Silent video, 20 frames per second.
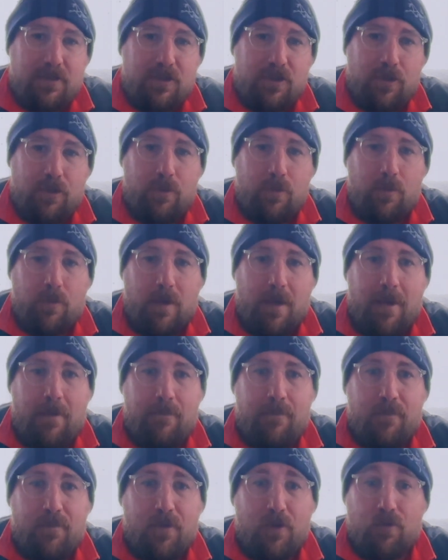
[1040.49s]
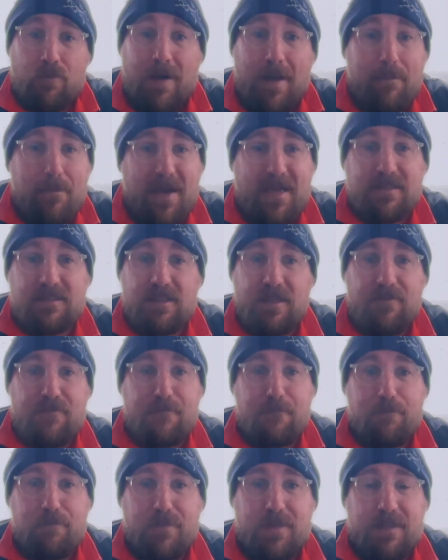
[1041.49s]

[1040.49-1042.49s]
to the Grand Massive.